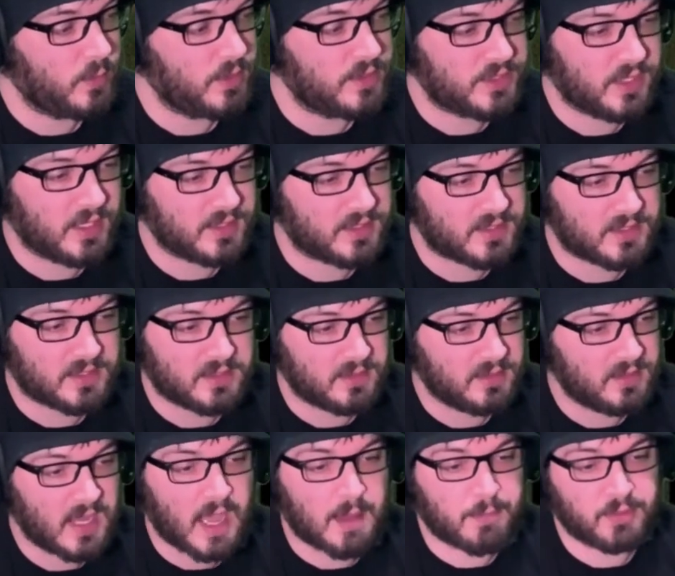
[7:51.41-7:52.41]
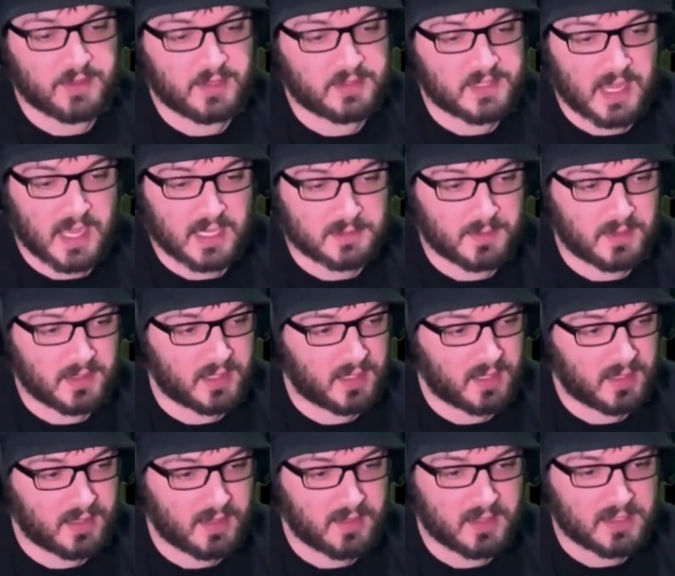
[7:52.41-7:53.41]
would just not put the attack speed
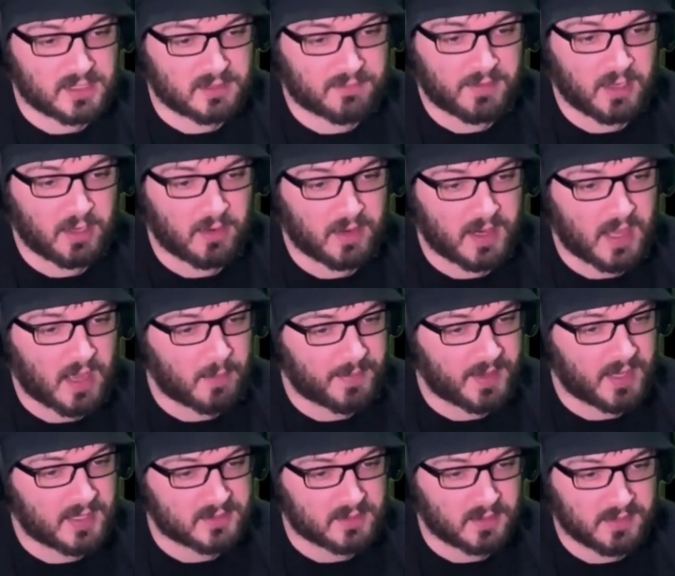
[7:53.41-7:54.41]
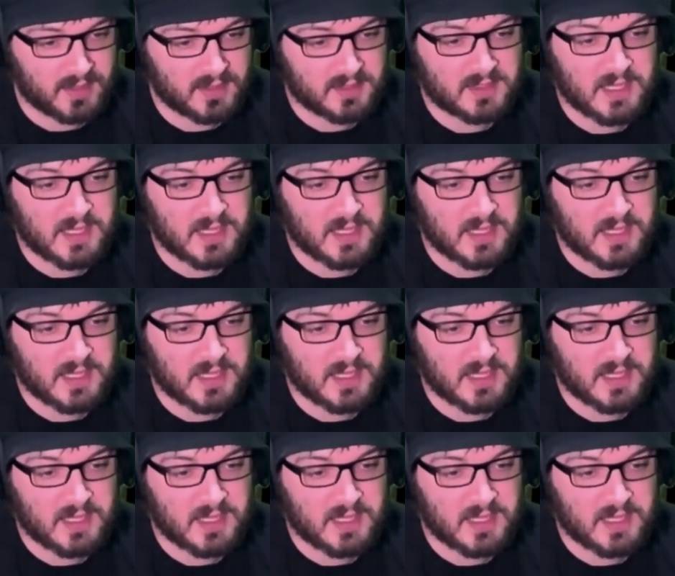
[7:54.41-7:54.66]
in and then just figure it out based on this.